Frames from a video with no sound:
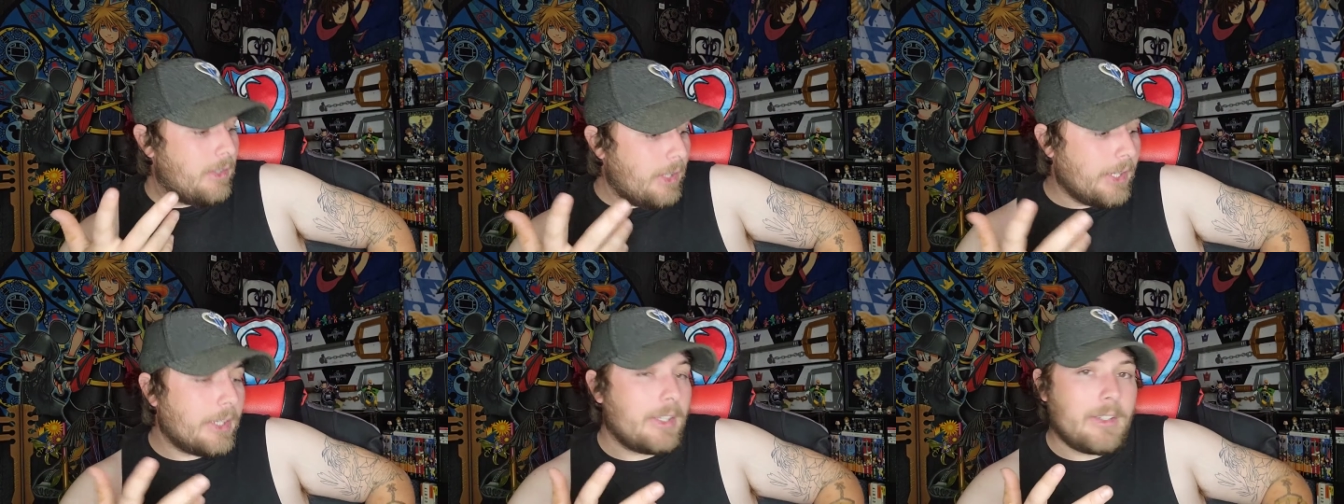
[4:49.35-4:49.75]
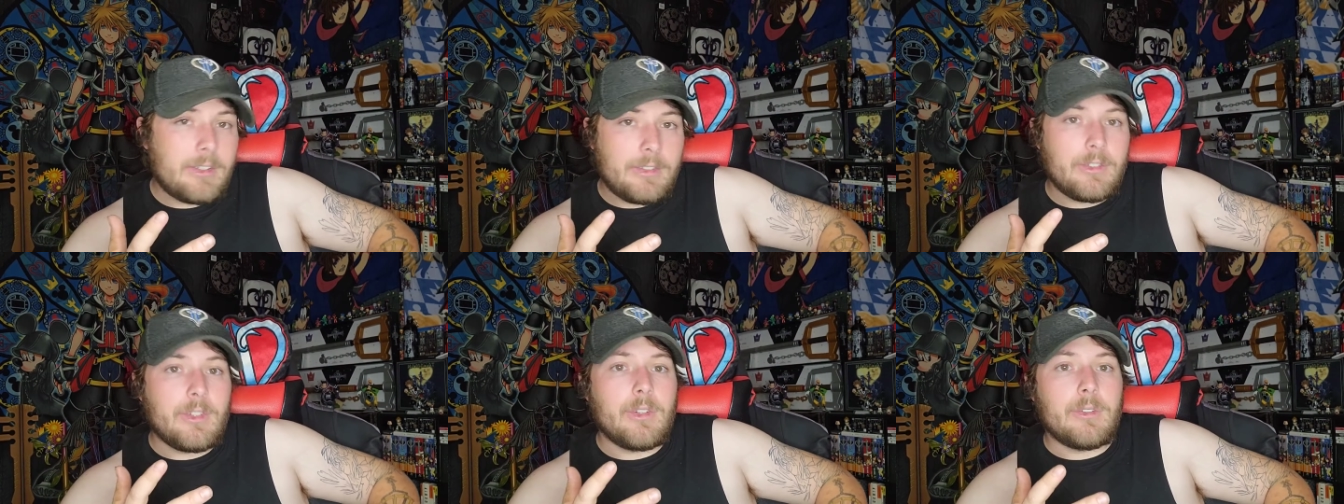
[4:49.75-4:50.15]
like
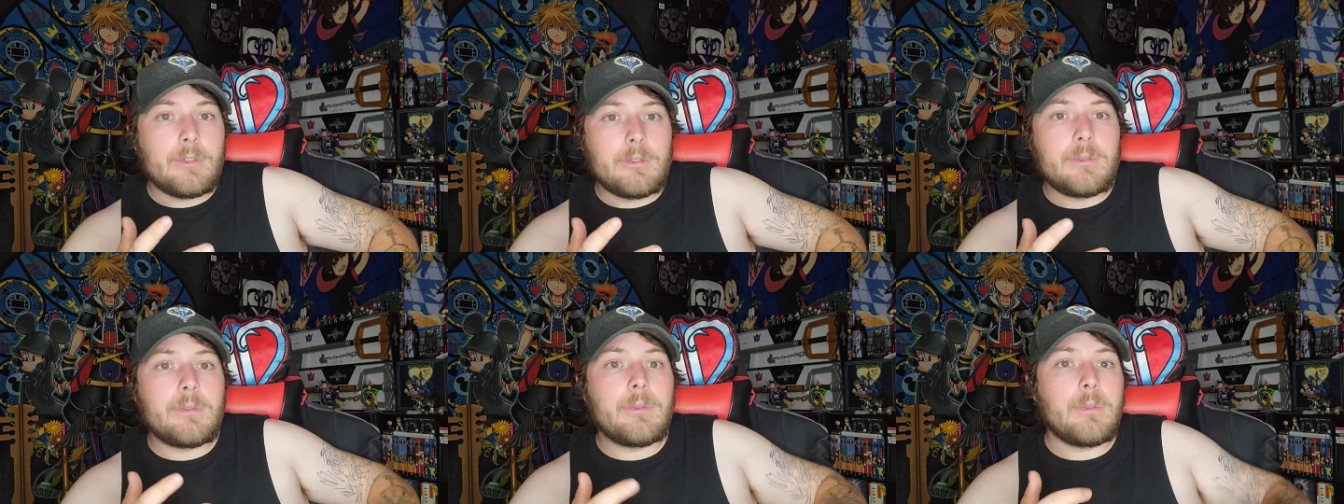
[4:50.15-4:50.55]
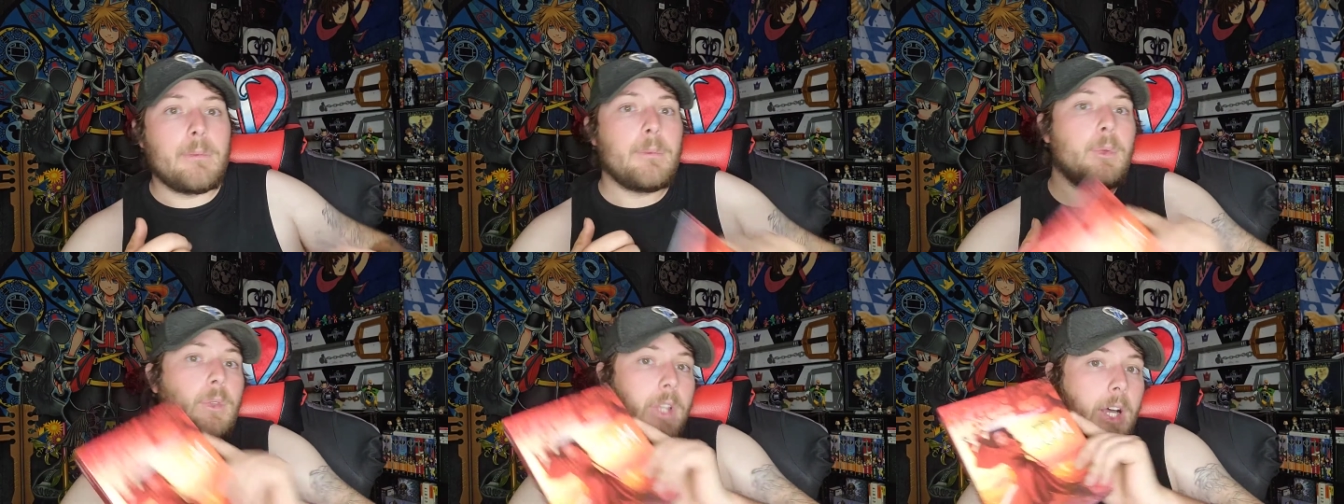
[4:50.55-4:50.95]
you know
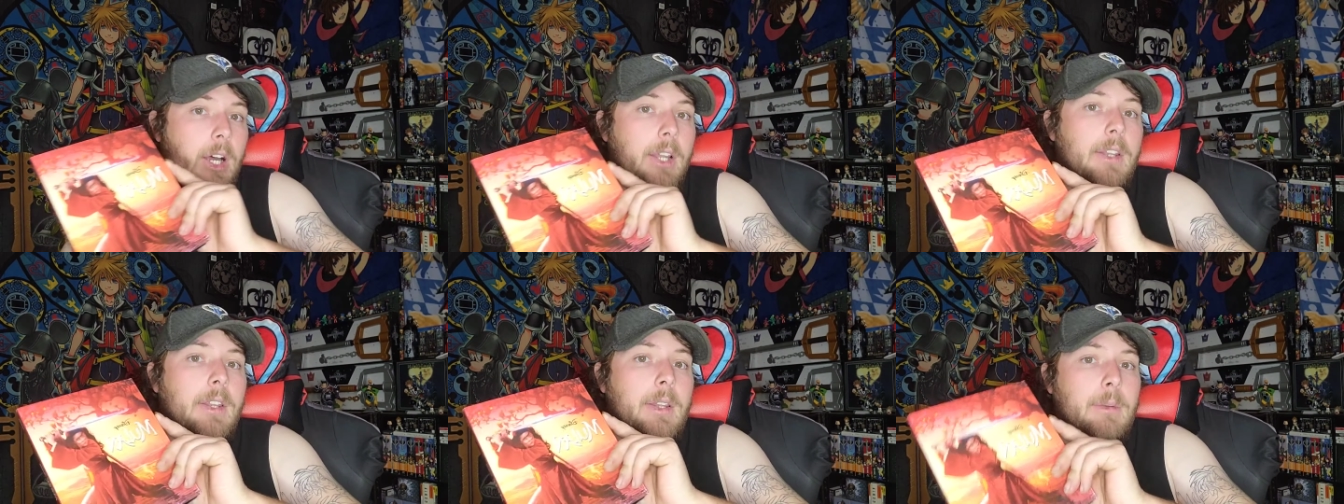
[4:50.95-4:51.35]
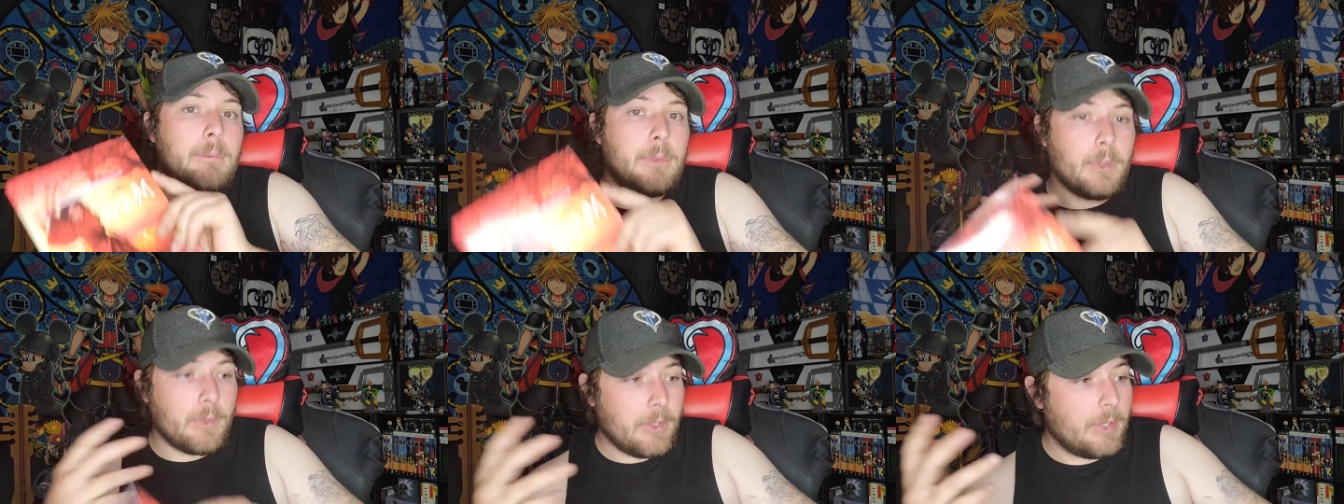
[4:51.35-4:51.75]
Mulan
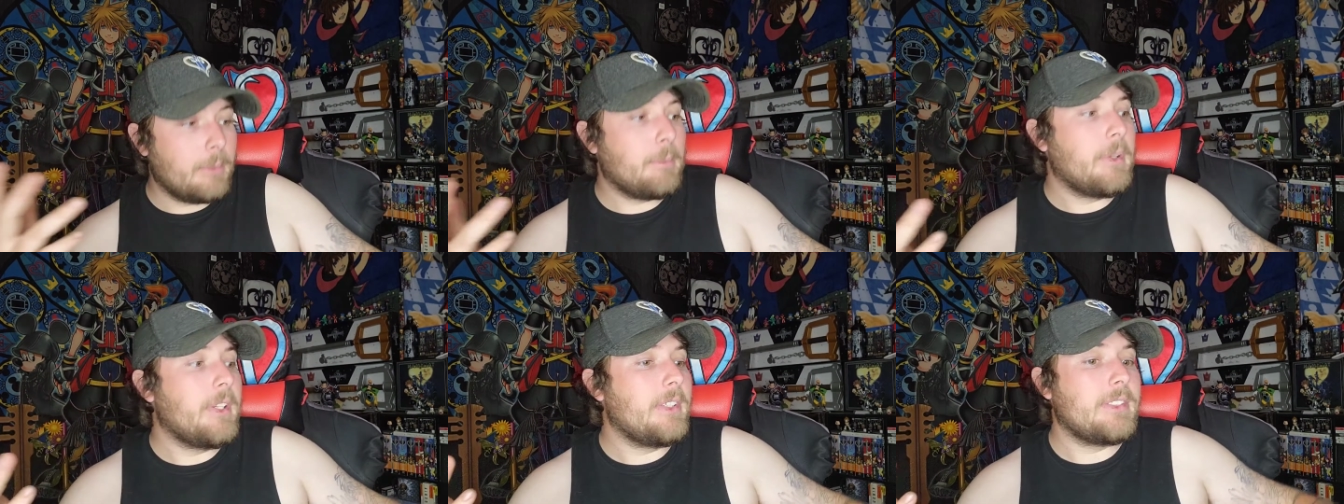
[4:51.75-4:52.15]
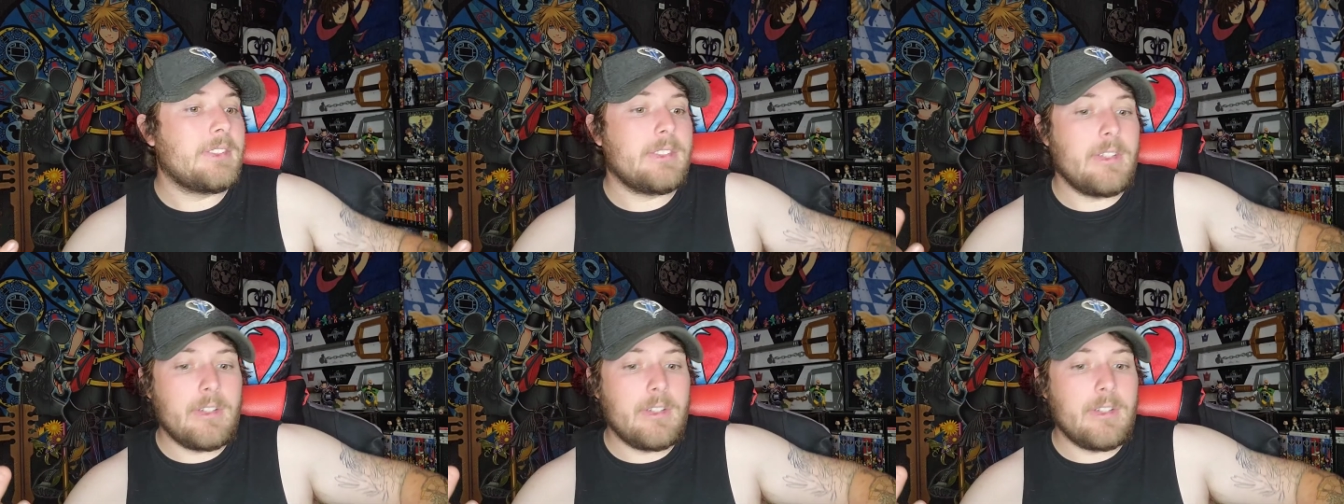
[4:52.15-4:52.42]
and Beauty and the Beast,